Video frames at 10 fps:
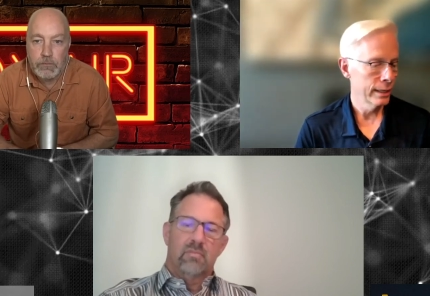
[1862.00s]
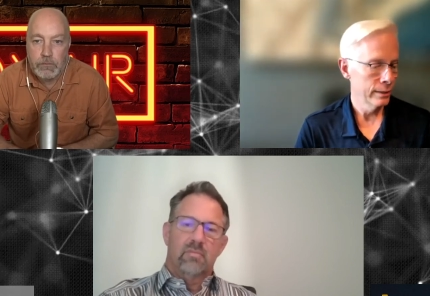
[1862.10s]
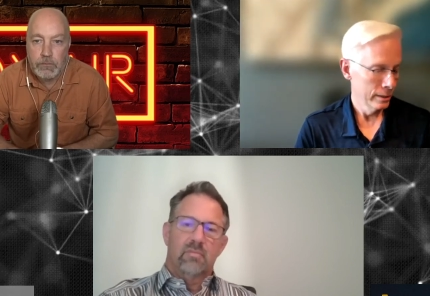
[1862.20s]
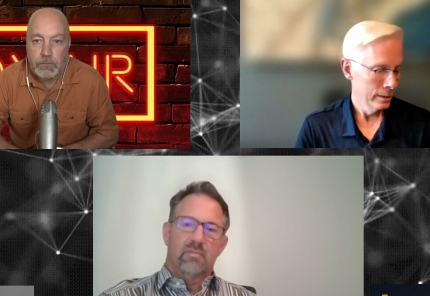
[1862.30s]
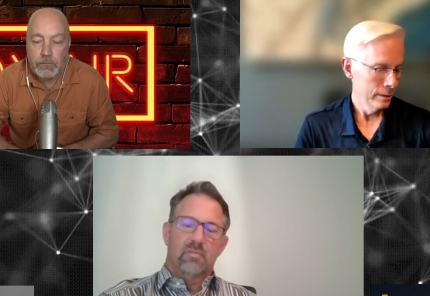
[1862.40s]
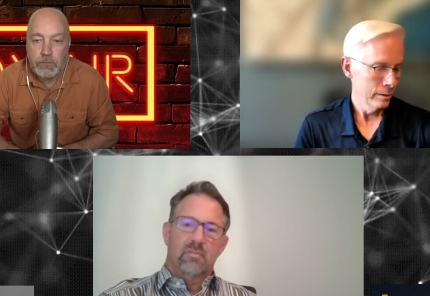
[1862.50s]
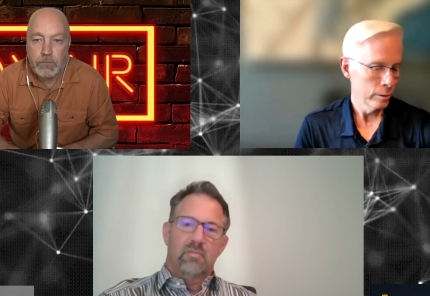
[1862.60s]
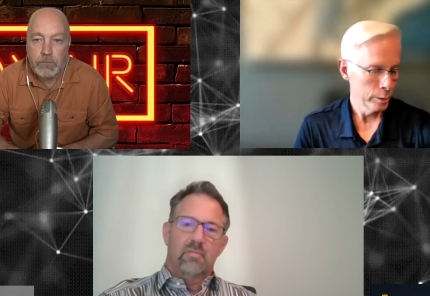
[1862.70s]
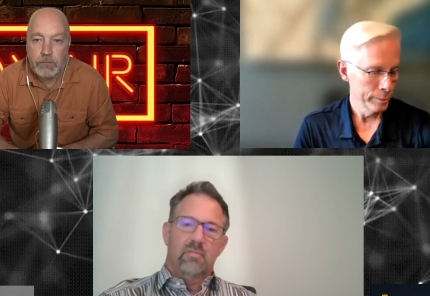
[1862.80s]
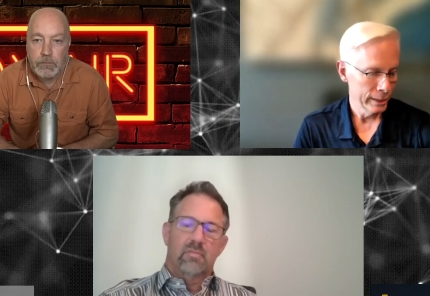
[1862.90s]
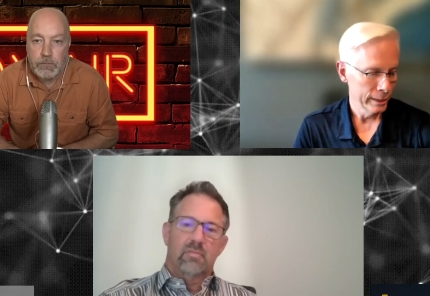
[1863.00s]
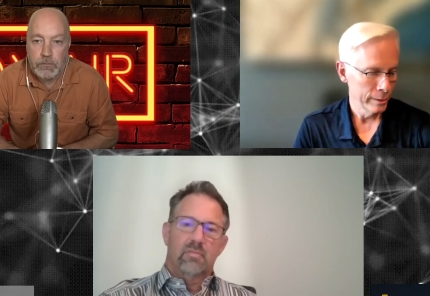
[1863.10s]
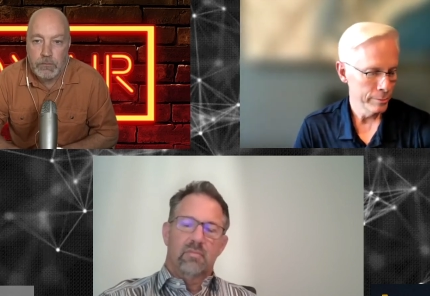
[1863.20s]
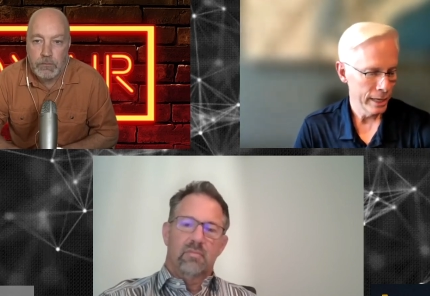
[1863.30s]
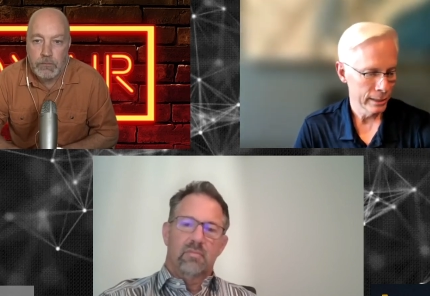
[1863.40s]
Speaker 1: that ultimately
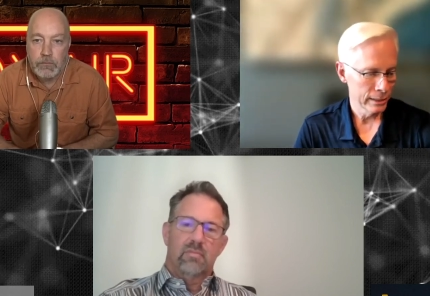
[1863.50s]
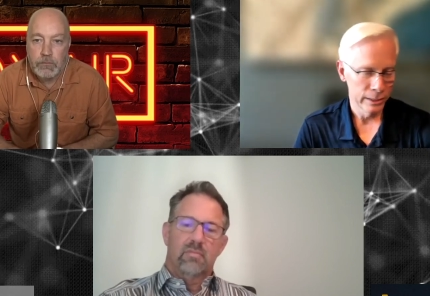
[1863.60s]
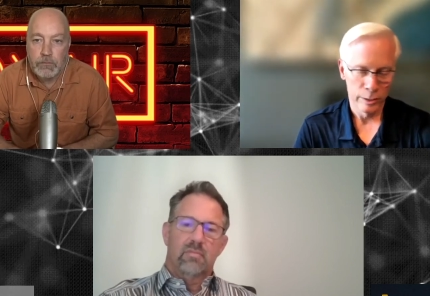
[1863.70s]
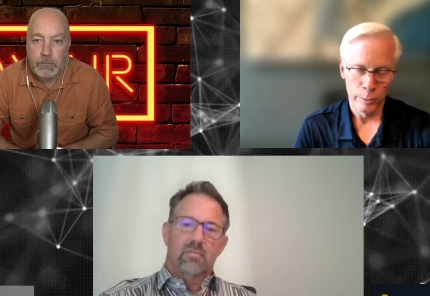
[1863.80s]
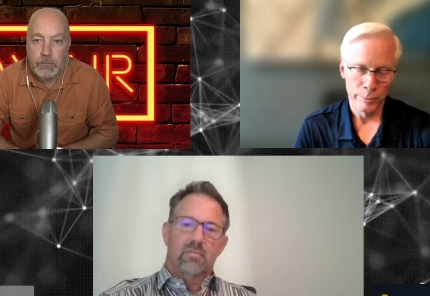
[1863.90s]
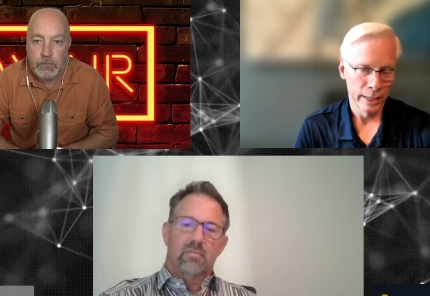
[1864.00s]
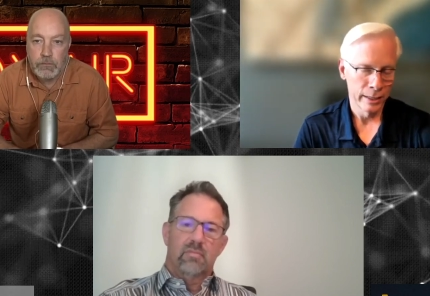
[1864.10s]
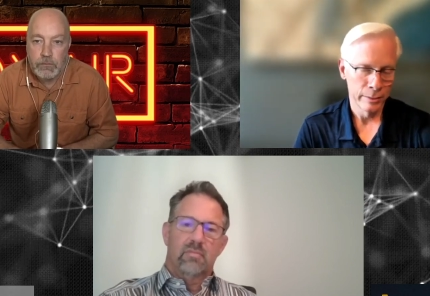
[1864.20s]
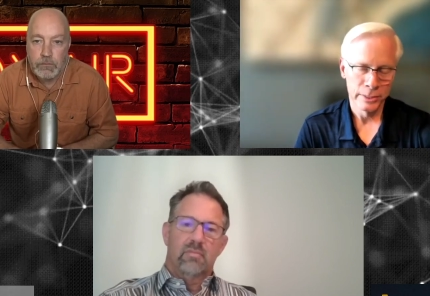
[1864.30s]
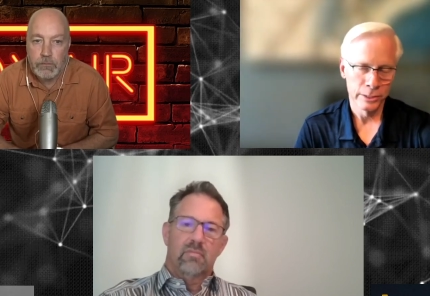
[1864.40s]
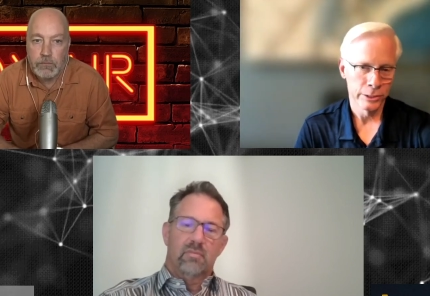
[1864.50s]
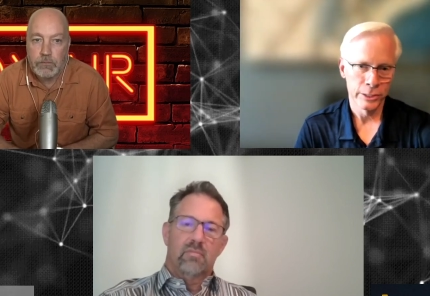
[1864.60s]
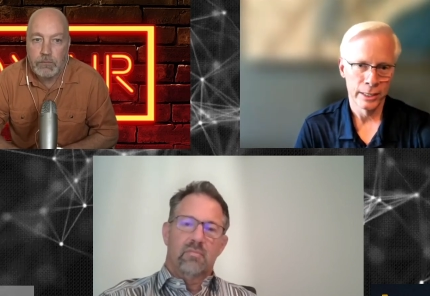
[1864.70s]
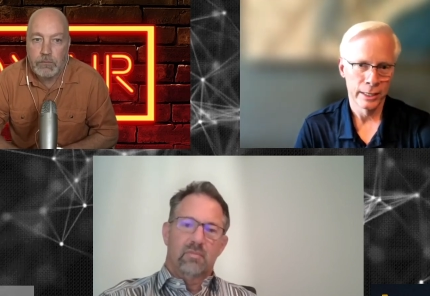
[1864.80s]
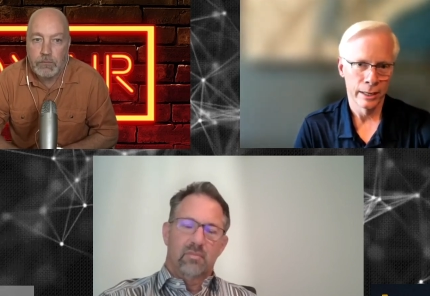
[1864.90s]
impacts their competitive
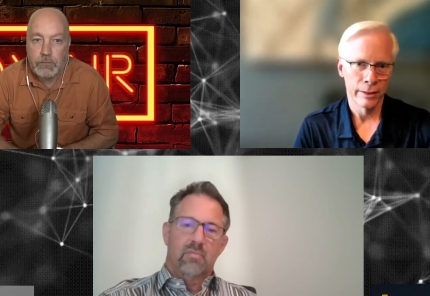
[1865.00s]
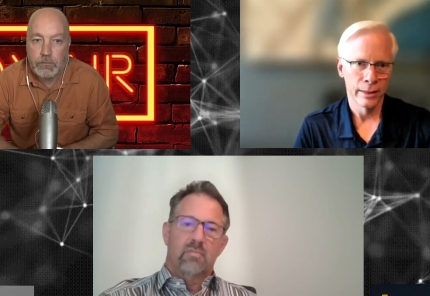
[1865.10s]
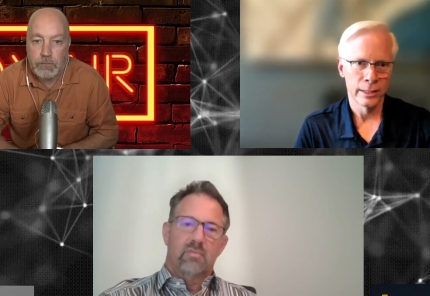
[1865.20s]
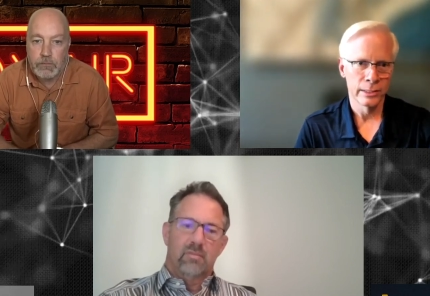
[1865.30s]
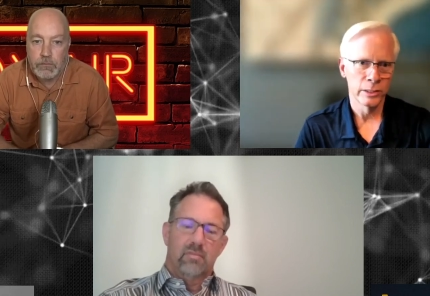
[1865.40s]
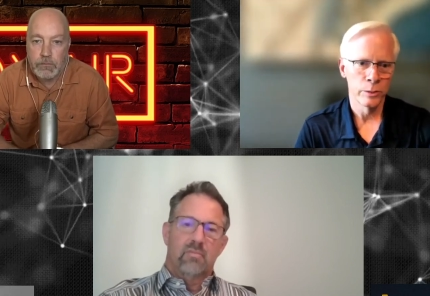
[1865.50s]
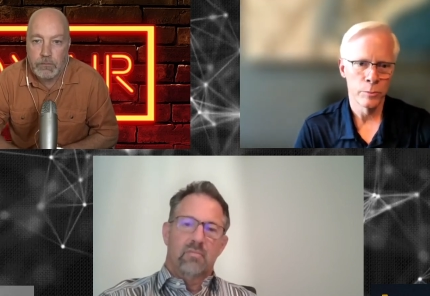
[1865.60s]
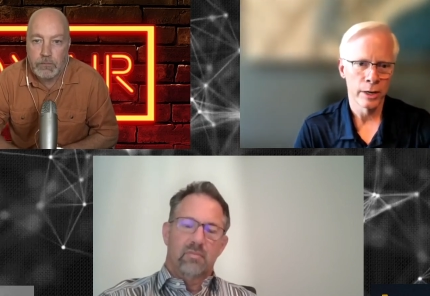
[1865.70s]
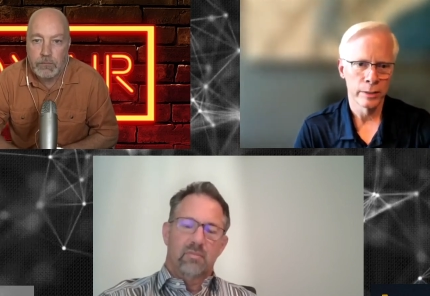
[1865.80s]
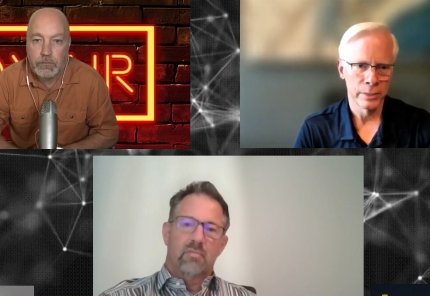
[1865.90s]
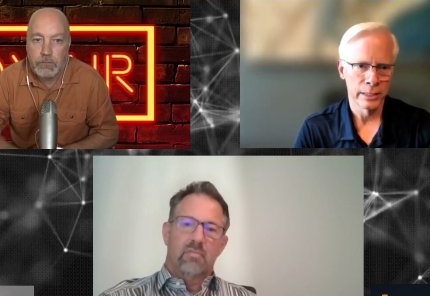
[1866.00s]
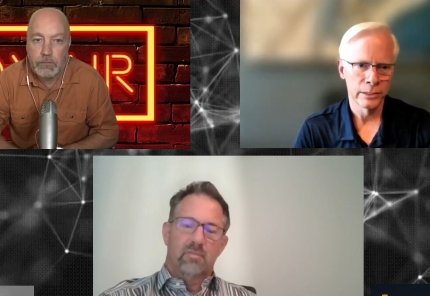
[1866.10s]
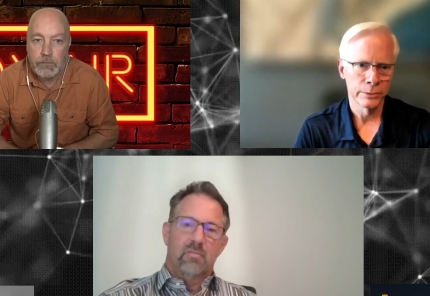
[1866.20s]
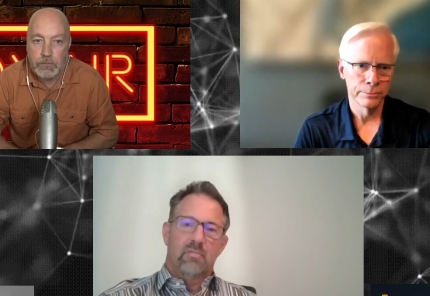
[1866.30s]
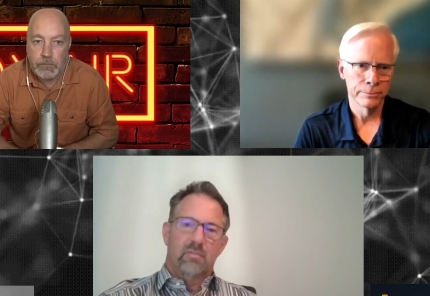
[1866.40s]
position and other things in the
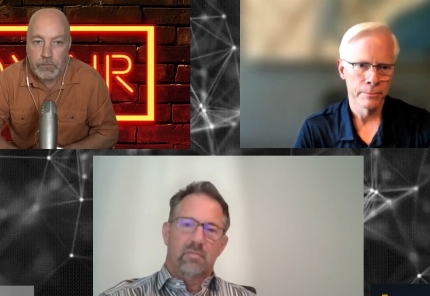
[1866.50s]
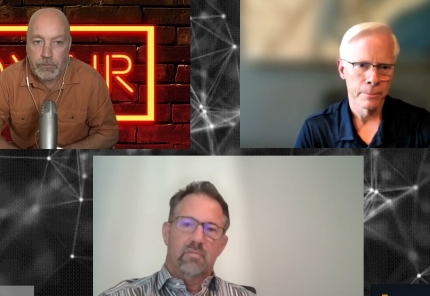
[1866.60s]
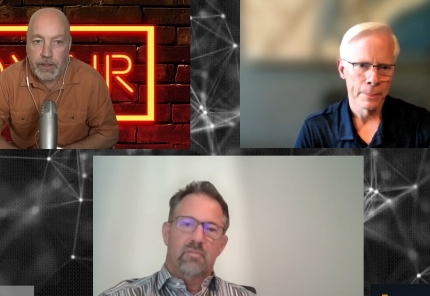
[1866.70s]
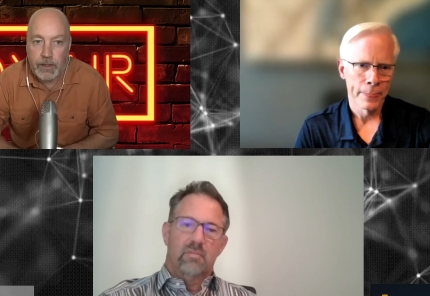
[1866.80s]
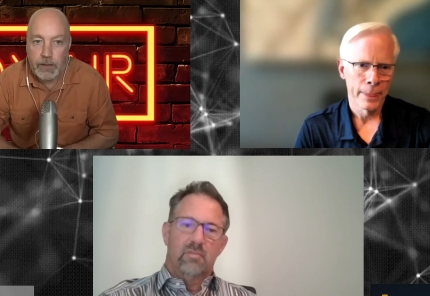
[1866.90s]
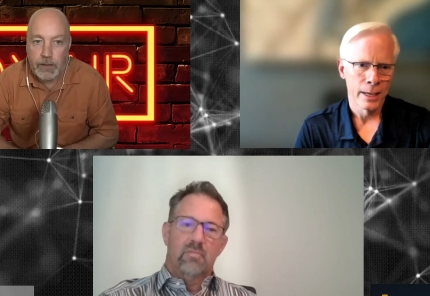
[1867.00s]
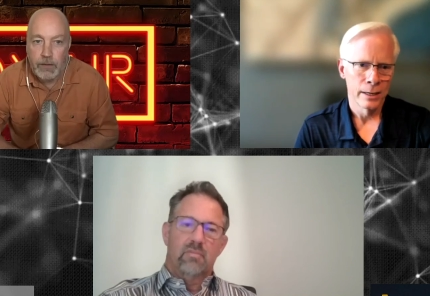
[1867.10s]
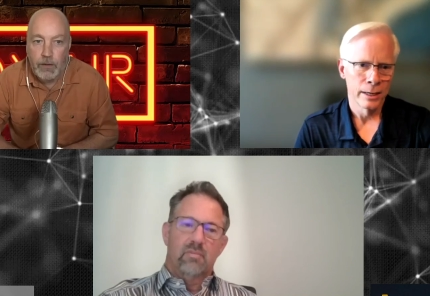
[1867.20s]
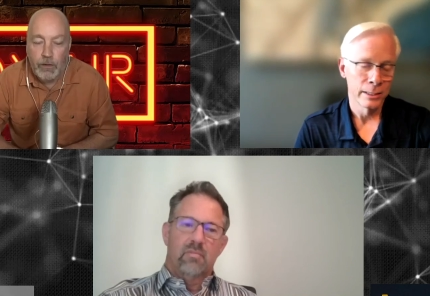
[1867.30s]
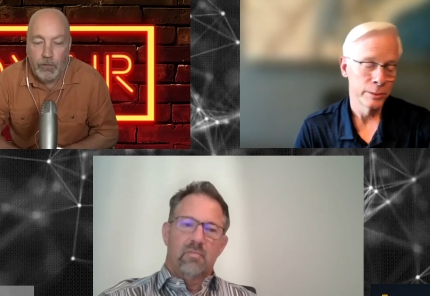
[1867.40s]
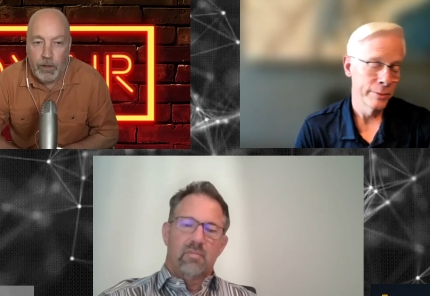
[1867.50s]
marketplace. Yeah. Not to